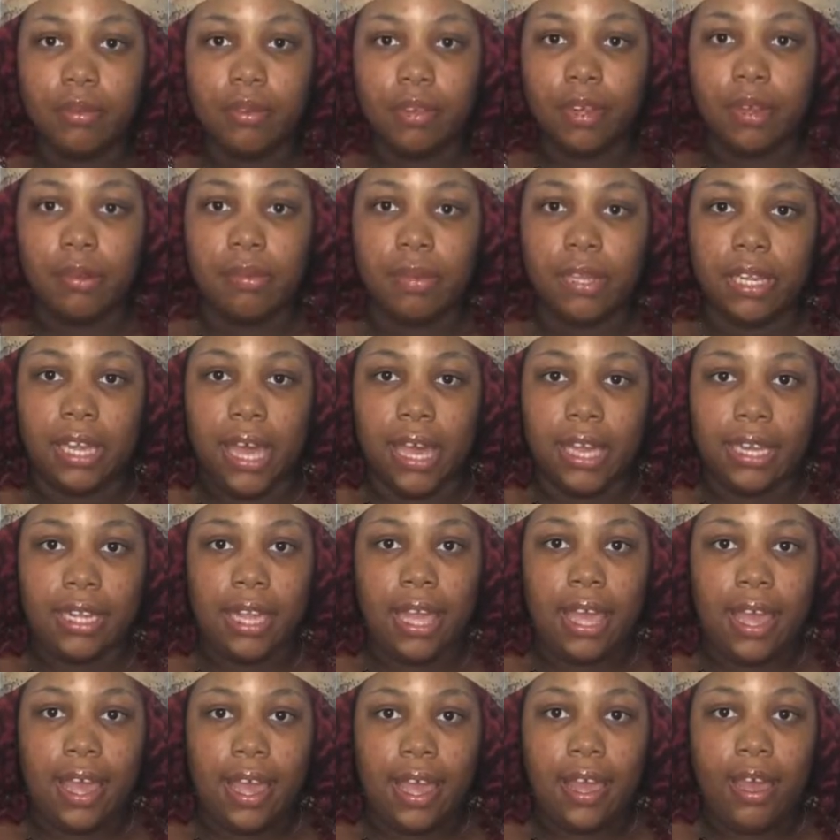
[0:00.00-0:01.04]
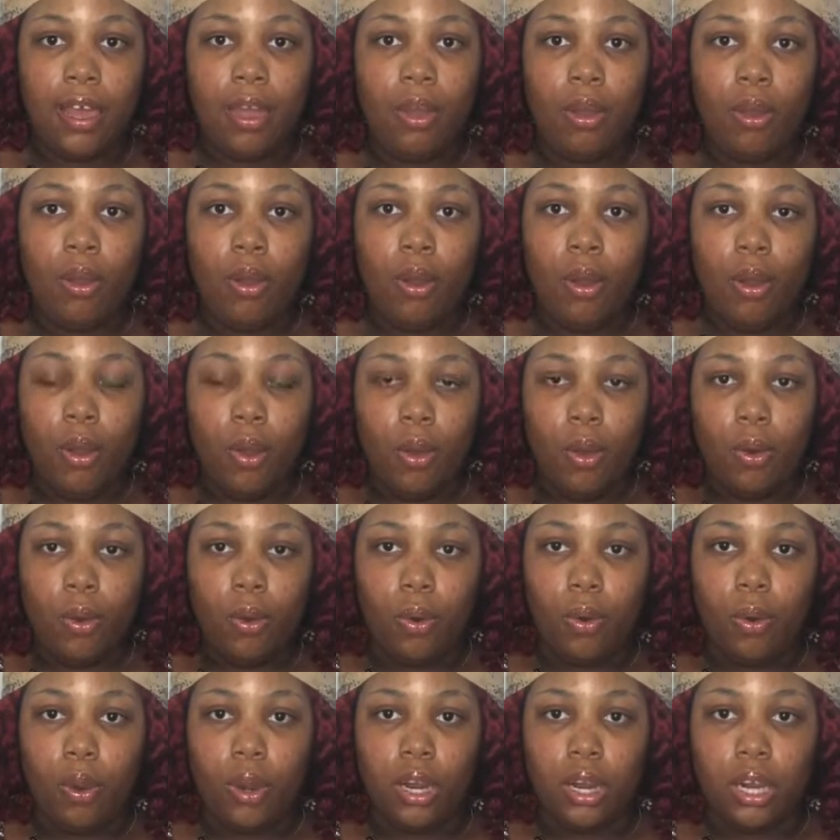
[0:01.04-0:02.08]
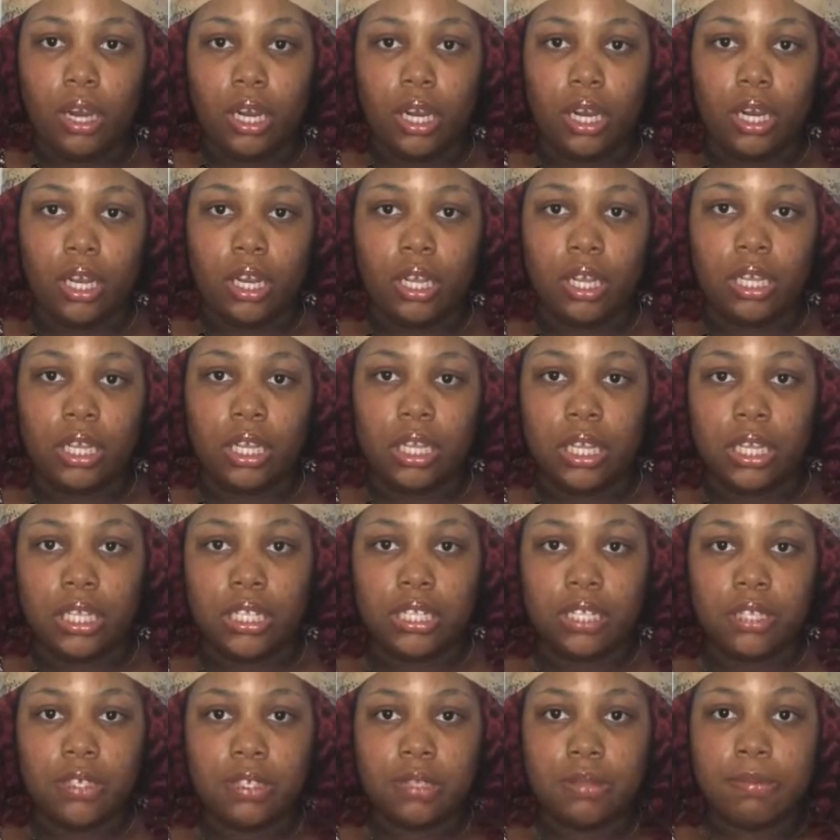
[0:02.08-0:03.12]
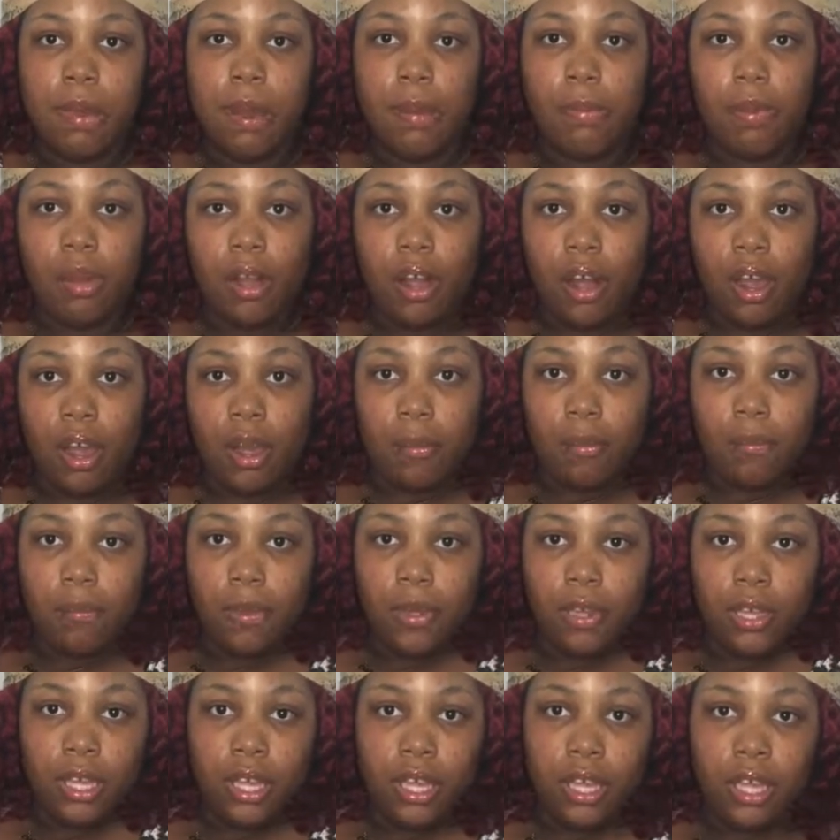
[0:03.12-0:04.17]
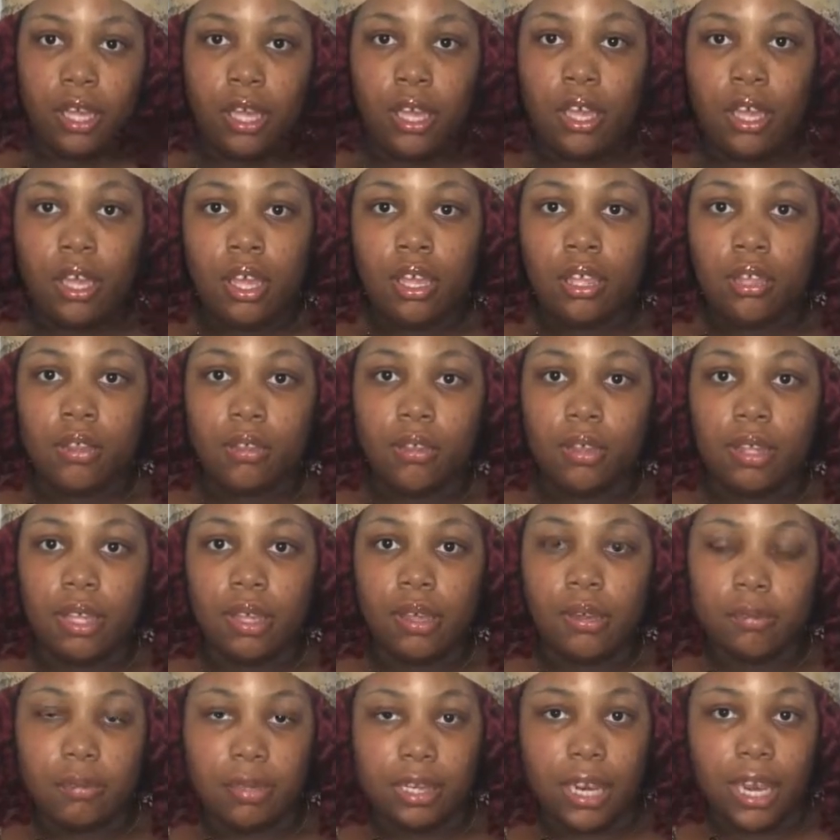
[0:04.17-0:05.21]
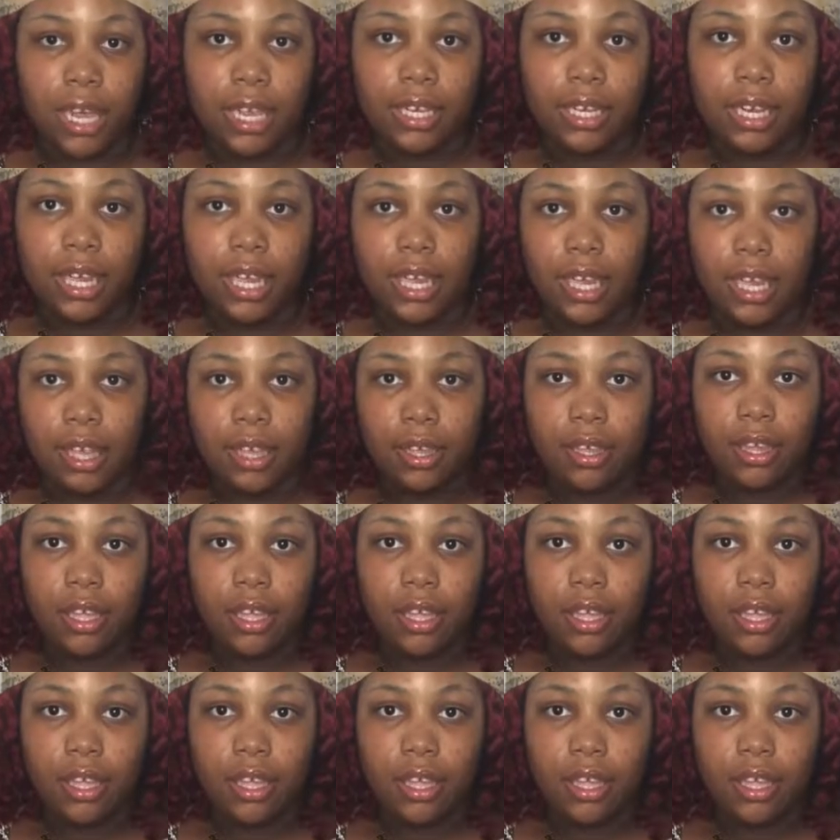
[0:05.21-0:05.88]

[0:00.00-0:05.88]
You could be like that or excuse my bra, but you can be like that.